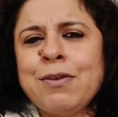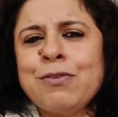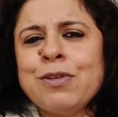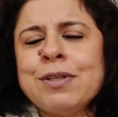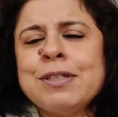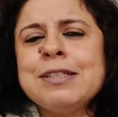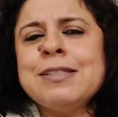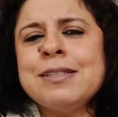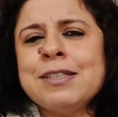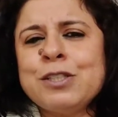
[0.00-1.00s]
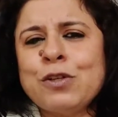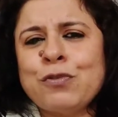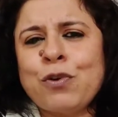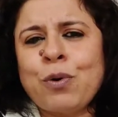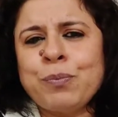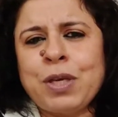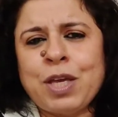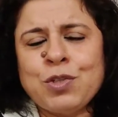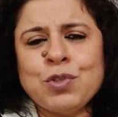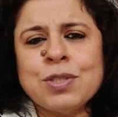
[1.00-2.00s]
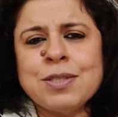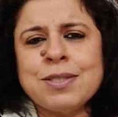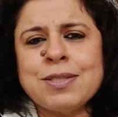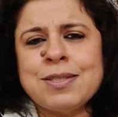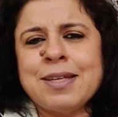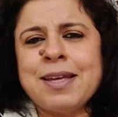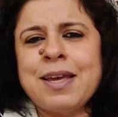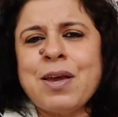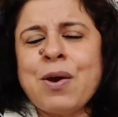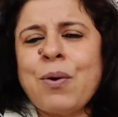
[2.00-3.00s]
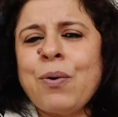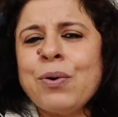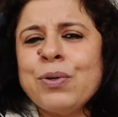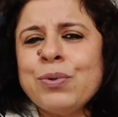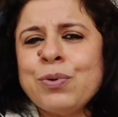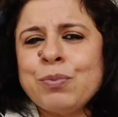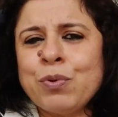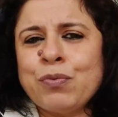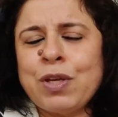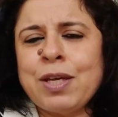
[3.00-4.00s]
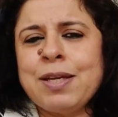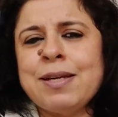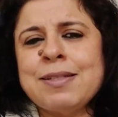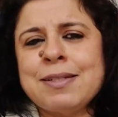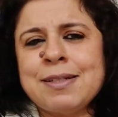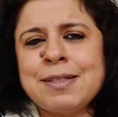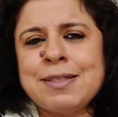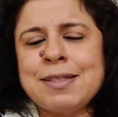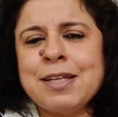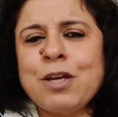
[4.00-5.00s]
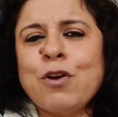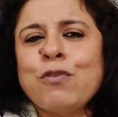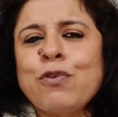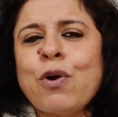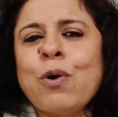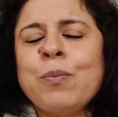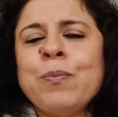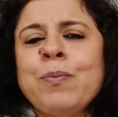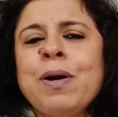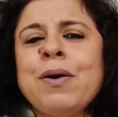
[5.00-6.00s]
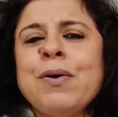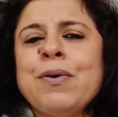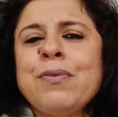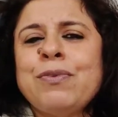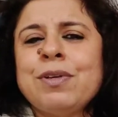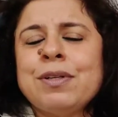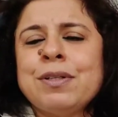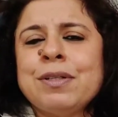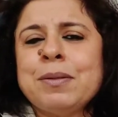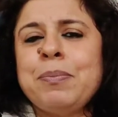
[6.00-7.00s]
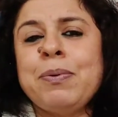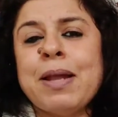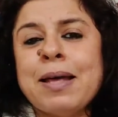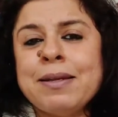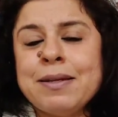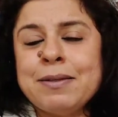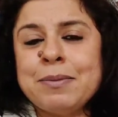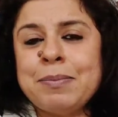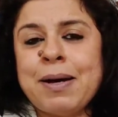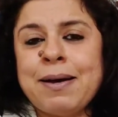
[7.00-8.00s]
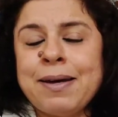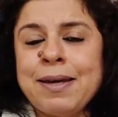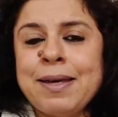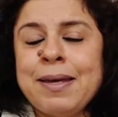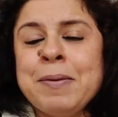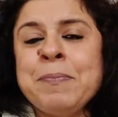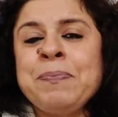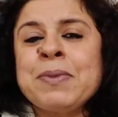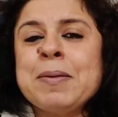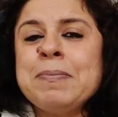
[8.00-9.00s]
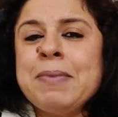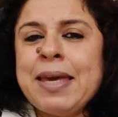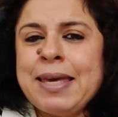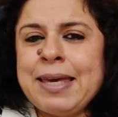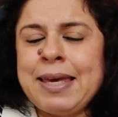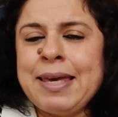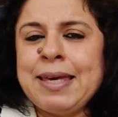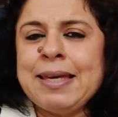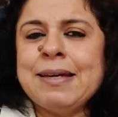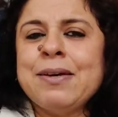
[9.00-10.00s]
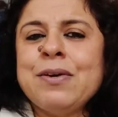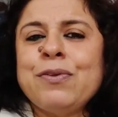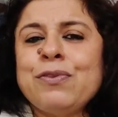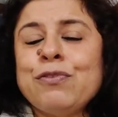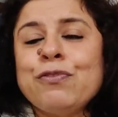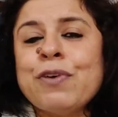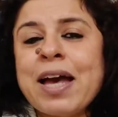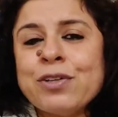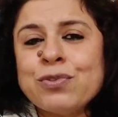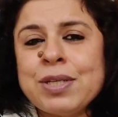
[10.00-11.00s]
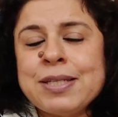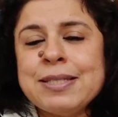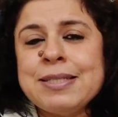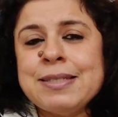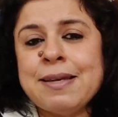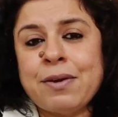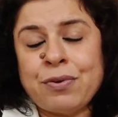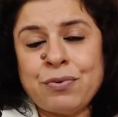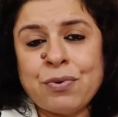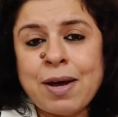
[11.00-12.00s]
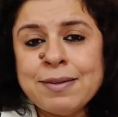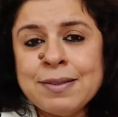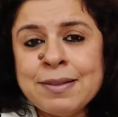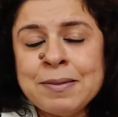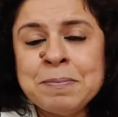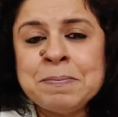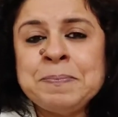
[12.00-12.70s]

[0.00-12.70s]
the dirt from the Ganges or you removing dirt from the planet by making the factories run